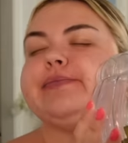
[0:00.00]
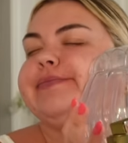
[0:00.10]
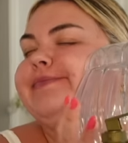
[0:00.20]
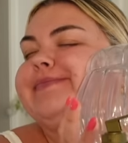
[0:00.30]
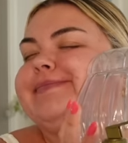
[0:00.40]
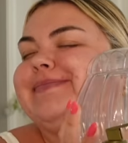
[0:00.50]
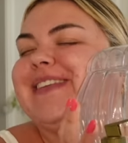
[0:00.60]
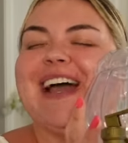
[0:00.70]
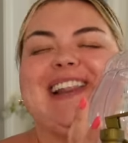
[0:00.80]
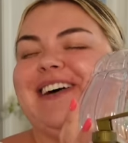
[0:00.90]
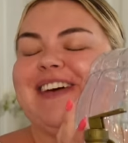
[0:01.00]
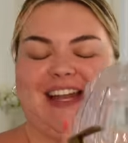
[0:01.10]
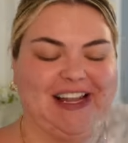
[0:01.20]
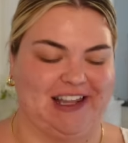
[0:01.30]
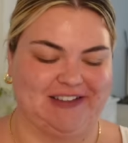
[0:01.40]
Mm, I love it.
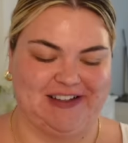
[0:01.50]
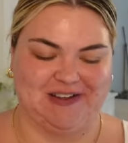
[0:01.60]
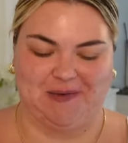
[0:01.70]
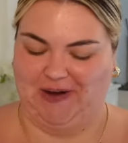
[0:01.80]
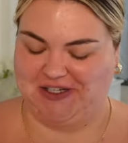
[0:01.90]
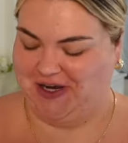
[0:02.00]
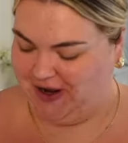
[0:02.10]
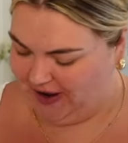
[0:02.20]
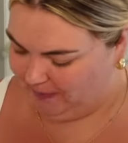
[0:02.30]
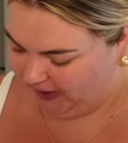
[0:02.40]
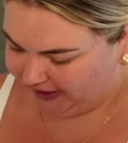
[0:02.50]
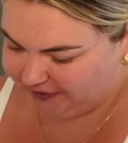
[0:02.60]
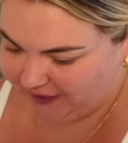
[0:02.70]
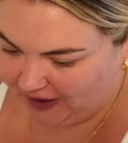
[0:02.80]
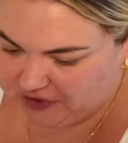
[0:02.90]
I love it so much. Best
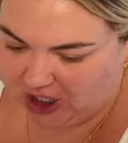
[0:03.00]
$5